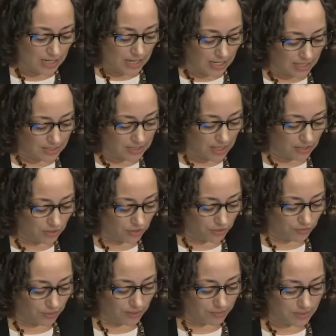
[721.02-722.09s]
his and her
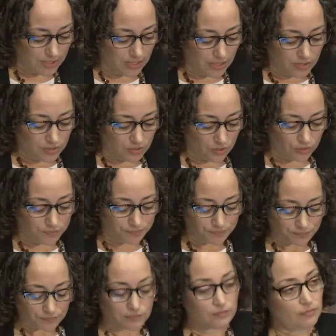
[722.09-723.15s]
dreams. So
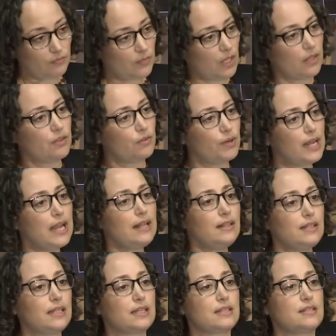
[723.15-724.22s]
the
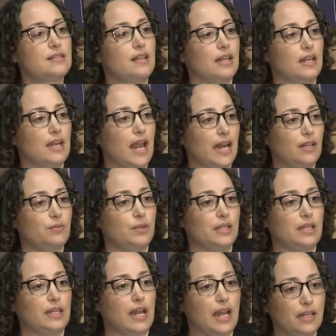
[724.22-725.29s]
reality is that in any week,
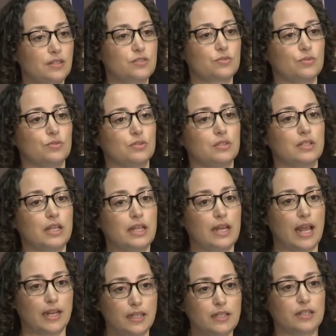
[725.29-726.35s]
in any school, in
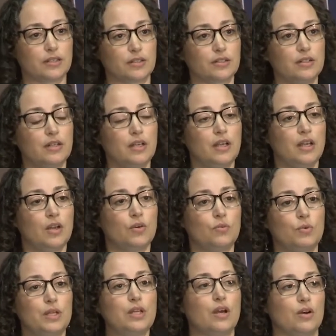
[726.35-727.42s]
any year,
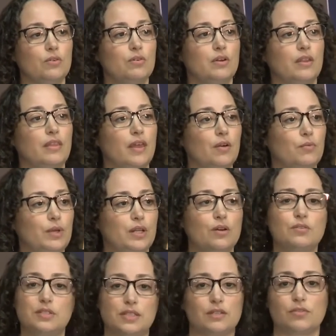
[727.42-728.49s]
we know that we don't
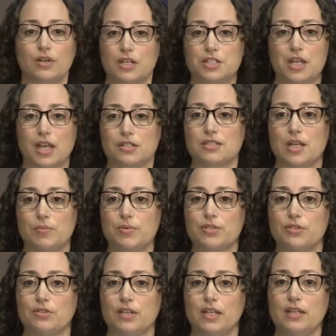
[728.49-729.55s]
deliver educational
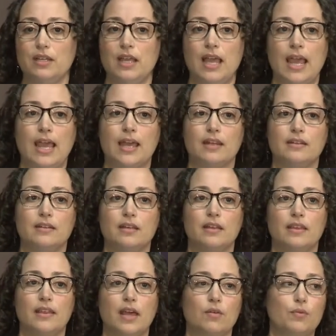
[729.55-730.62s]
opportunity and
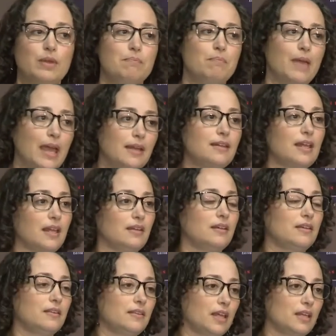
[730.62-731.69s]
that we mandate
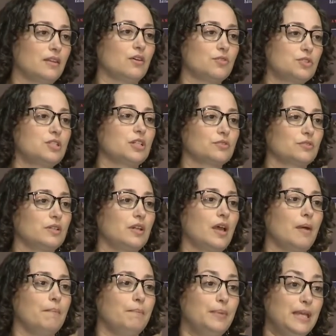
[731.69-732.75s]
that those children
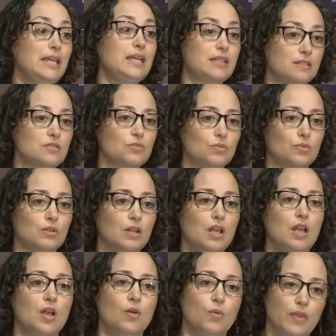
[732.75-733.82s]
be in school
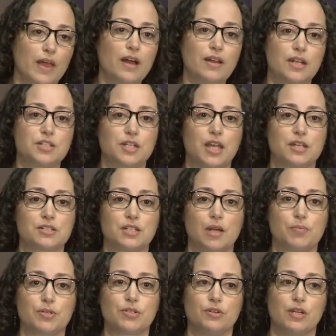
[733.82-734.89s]
without educational
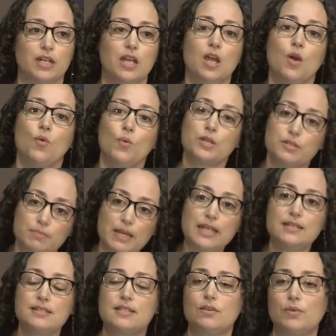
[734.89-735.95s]
opportunity, which
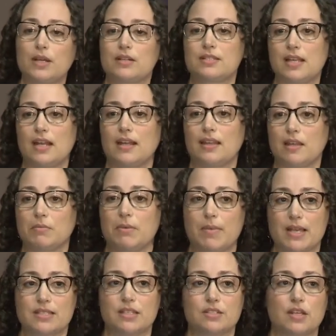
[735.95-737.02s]
means that we are sending them a
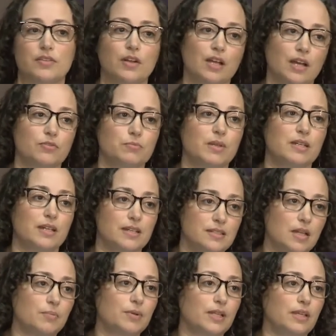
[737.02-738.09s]
message that their government does
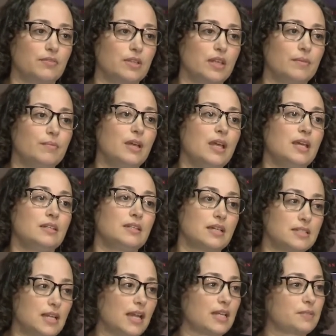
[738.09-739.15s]
not believe in them,
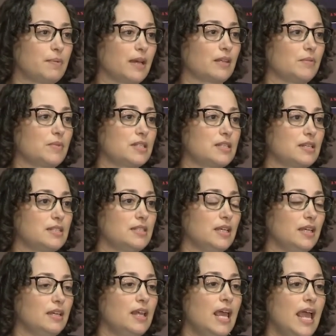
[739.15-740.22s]
does not expect them to
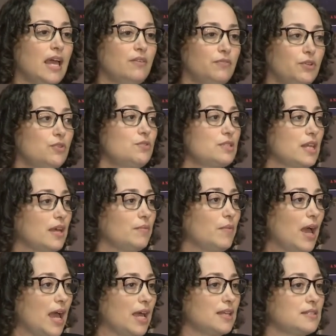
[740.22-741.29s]
succeed, and views them
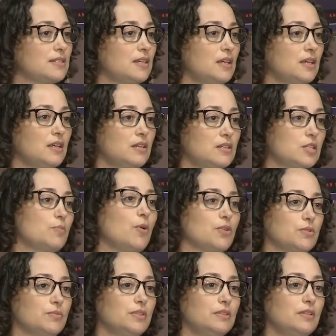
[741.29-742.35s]
as
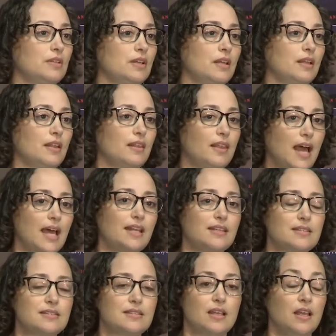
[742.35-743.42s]
disposable. That
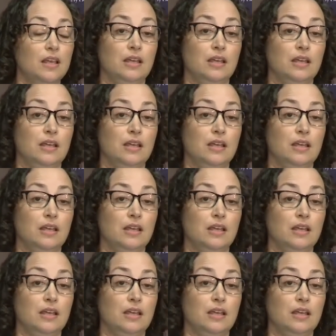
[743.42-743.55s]
is